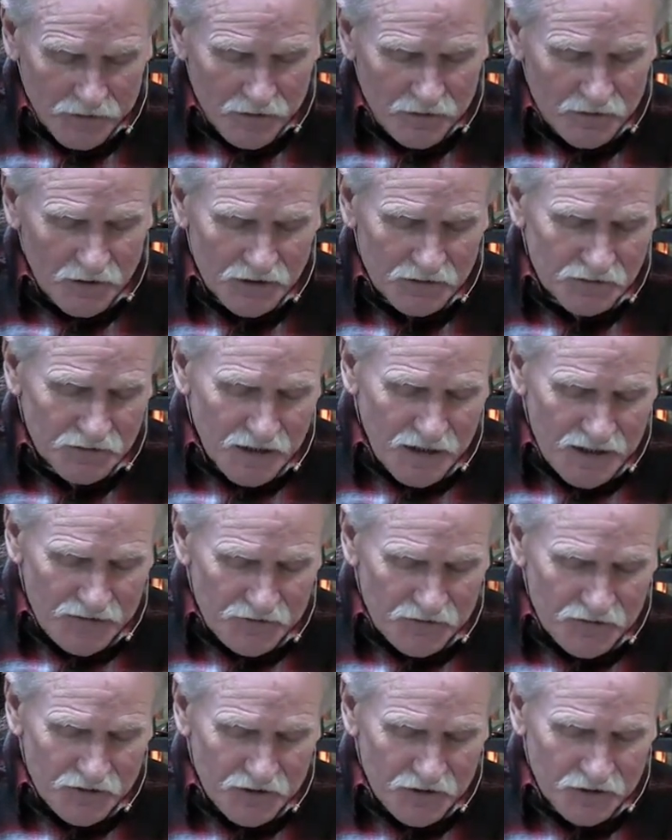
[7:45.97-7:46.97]
Now,
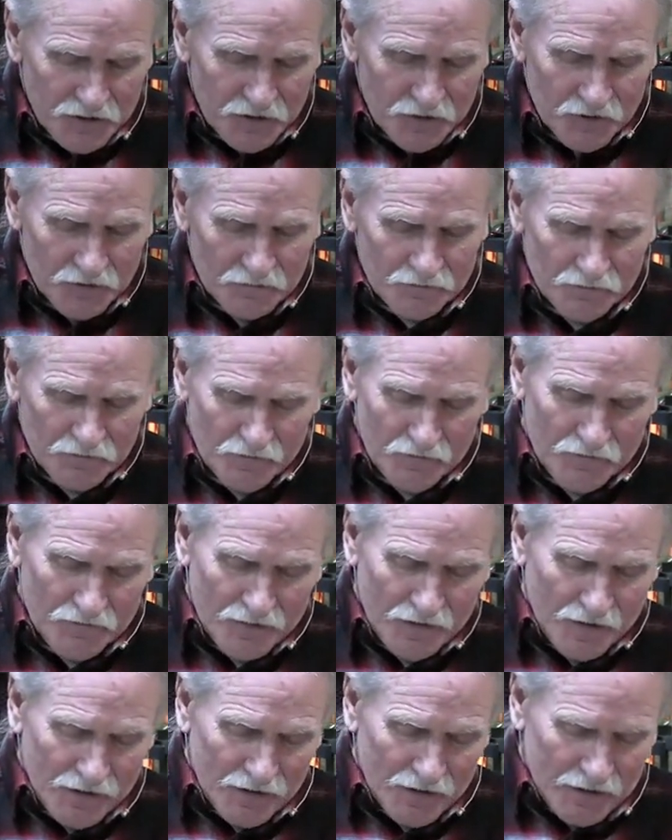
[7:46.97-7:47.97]
Nathan here,
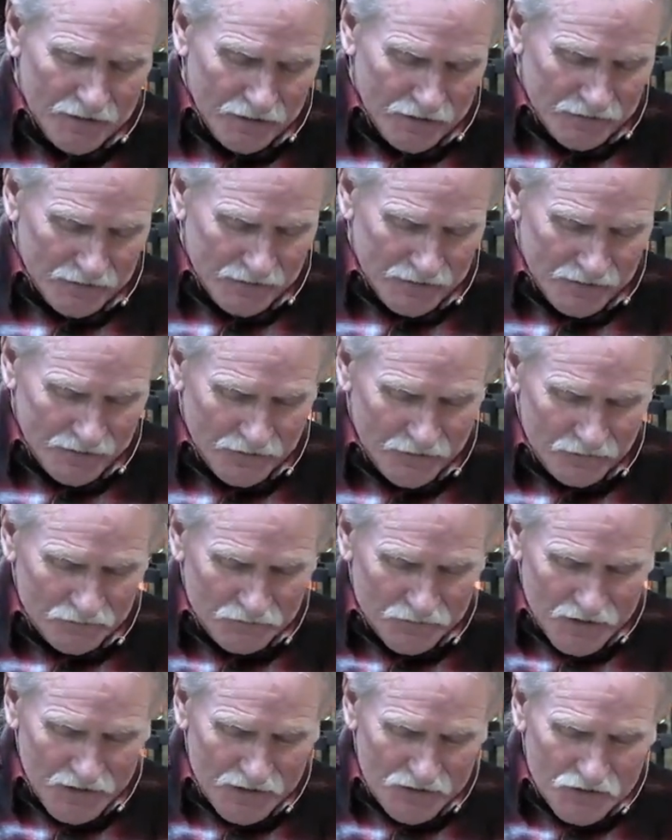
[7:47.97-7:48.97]

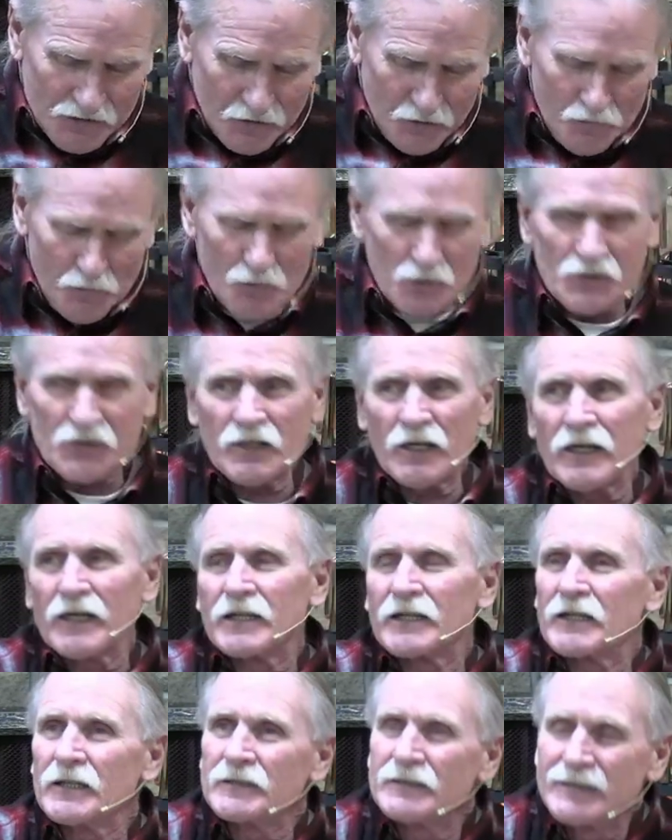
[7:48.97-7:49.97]
it's almost
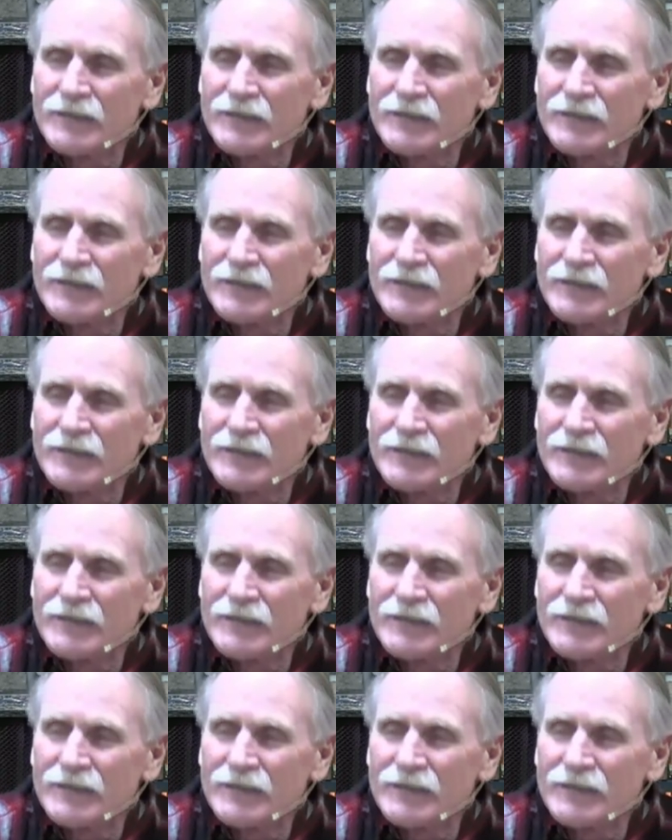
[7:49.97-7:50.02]
like,